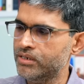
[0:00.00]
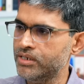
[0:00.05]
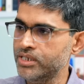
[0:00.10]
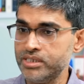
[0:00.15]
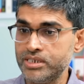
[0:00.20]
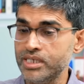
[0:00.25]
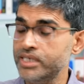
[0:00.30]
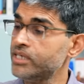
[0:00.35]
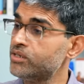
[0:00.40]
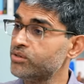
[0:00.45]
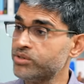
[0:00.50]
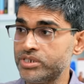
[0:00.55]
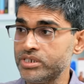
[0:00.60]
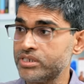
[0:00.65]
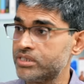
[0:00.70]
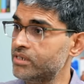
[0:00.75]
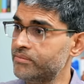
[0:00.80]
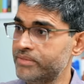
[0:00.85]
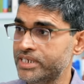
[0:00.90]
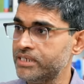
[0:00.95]
It's the
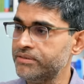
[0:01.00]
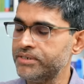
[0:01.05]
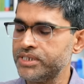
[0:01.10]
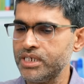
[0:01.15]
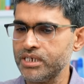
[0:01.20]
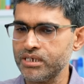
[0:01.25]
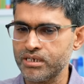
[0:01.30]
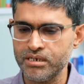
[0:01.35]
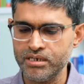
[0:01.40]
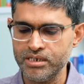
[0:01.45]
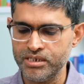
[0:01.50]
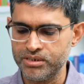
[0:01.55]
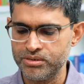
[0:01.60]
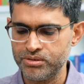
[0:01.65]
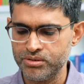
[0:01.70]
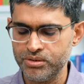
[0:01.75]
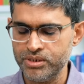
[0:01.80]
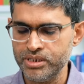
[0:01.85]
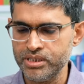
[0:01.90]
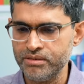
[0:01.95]
ecosystem, as I was saying earlier.
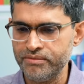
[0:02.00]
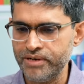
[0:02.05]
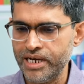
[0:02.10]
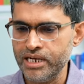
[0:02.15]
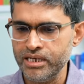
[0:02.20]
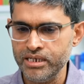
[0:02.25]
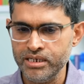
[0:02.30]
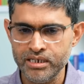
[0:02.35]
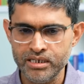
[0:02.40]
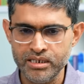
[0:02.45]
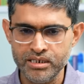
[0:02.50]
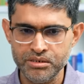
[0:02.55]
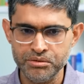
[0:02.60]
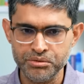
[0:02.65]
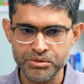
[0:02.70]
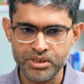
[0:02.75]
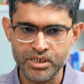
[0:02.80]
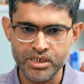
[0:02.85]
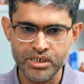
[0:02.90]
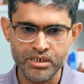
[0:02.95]
So in the Valley, you
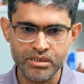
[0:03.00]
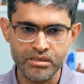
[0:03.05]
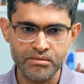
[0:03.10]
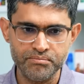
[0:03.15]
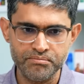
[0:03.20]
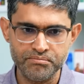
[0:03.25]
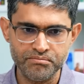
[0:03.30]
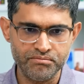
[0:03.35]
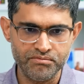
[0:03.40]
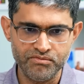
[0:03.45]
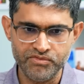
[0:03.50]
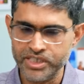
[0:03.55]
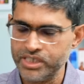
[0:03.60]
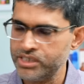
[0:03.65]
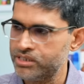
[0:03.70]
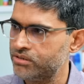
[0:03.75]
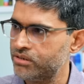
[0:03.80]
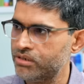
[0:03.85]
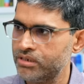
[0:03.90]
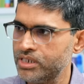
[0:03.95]
see very
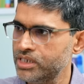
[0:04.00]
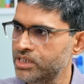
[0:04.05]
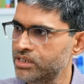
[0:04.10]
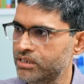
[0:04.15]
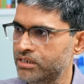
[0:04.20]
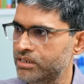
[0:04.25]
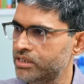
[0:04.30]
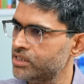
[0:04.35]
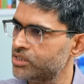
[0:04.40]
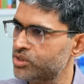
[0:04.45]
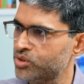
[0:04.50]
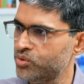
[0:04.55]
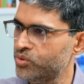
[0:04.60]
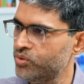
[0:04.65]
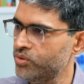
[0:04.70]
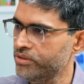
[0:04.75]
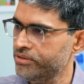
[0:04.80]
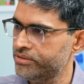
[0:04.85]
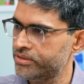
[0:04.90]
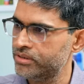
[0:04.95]
strong engineering
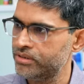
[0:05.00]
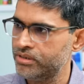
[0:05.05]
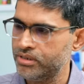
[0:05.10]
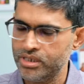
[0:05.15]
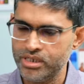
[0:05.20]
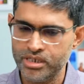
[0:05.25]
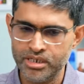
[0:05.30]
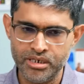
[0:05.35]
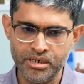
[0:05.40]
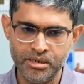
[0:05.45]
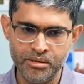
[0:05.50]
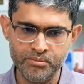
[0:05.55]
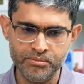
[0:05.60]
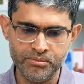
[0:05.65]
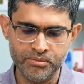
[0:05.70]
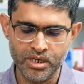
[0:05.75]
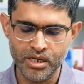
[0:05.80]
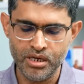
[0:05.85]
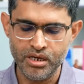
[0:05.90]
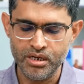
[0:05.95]
schools. Yeah.
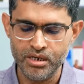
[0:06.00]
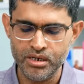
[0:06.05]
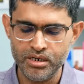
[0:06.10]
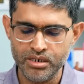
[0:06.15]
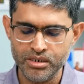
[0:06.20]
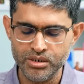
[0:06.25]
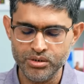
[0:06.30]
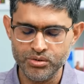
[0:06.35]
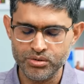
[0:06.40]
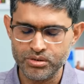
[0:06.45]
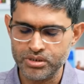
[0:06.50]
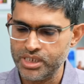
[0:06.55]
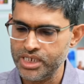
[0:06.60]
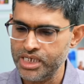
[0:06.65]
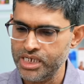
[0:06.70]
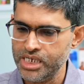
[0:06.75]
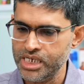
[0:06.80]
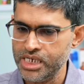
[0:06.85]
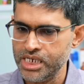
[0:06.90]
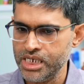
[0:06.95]
Um, you
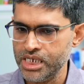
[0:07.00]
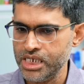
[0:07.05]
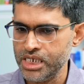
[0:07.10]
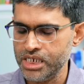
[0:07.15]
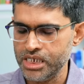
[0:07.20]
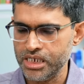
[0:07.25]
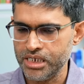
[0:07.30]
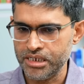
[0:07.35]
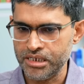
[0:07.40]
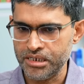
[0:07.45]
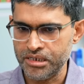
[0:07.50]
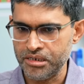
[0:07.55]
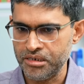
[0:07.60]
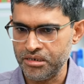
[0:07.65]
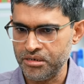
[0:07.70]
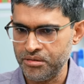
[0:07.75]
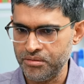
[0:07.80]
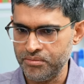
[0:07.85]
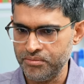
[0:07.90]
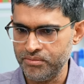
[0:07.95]
see
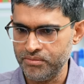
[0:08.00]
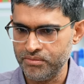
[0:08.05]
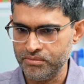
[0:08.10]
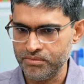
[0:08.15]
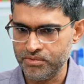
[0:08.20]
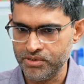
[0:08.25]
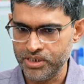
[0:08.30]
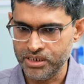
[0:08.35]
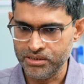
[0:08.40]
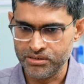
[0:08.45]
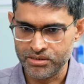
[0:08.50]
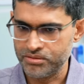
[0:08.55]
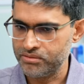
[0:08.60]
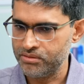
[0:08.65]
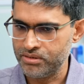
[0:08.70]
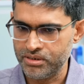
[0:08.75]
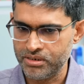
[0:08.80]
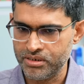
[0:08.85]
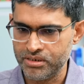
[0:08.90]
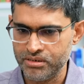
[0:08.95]
um, inter,
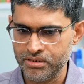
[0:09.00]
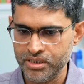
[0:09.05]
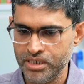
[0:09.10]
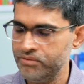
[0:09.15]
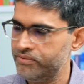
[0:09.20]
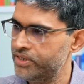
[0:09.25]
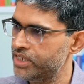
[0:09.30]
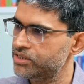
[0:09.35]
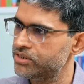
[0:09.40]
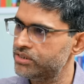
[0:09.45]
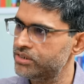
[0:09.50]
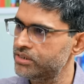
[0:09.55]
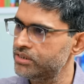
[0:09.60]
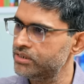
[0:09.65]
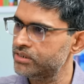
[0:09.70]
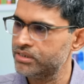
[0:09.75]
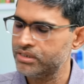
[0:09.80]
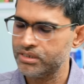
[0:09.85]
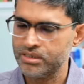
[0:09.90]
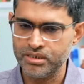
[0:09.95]
uh,
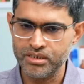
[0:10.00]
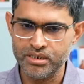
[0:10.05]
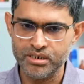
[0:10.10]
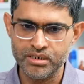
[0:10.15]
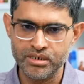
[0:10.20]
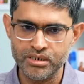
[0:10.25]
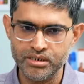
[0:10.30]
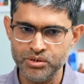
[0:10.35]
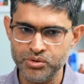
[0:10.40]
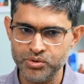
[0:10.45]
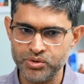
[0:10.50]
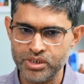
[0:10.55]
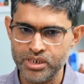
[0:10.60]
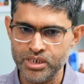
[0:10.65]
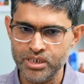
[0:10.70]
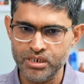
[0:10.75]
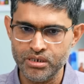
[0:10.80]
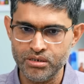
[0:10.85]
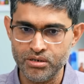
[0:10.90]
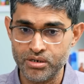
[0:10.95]
investors, uh, you
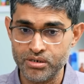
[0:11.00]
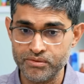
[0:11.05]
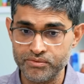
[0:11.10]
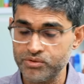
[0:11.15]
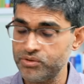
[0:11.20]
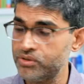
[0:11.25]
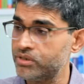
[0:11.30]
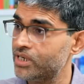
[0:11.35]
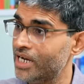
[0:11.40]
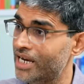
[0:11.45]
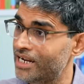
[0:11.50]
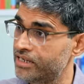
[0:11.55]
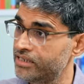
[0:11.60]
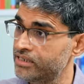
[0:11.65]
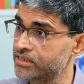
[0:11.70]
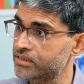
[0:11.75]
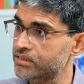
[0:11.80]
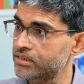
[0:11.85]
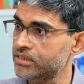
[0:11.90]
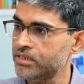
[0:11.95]
see a lot of good
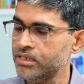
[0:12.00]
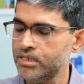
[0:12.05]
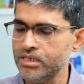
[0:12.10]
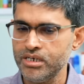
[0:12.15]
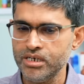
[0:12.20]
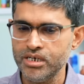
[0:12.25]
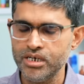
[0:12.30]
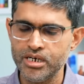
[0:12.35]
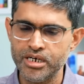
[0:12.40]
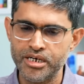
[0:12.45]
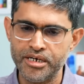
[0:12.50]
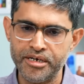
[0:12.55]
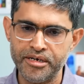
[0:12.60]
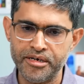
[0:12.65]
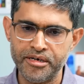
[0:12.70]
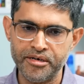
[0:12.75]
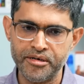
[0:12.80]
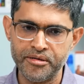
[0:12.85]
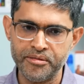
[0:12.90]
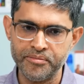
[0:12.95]
talent
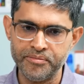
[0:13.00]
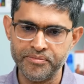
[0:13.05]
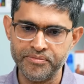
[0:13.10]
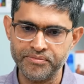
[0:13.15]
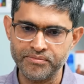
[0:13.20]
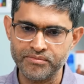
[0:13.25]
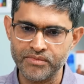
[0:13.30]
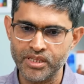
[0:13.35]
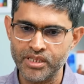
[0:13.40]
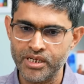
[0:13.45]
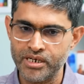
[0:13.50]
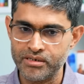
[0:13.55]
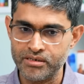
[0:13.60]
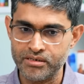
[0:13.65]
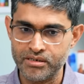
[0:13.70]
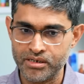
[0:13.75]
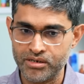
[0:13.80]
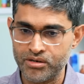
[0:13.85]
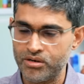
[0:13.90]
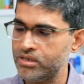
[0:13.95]
um, that
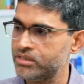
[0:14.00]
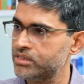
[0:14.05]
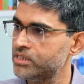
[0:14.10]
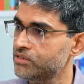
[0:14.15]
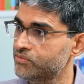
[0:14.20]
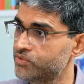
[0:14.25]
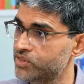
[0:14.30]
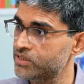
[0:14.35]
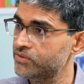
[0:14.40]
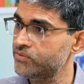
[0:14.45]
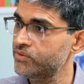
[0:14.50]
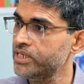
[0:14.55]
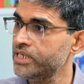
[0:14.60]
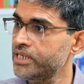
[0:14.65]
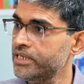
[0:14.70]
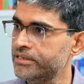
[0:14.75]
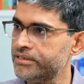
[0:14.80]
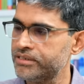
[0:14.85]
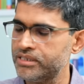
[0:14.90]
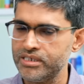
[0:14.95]
are across diverse
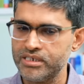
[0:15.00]
fields.